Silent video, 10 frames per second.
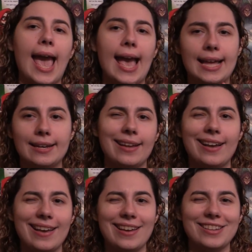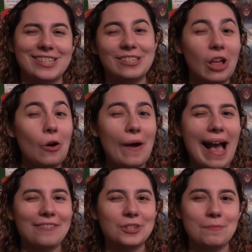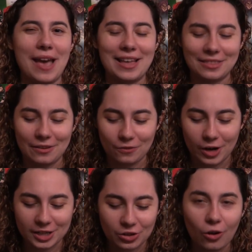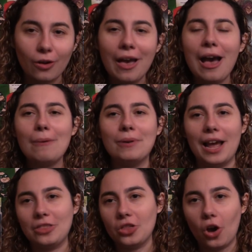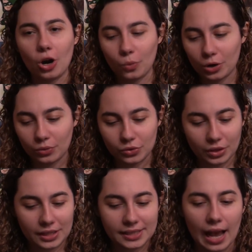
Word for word: and slow aftermath of Rachel, but I thought the artwork was really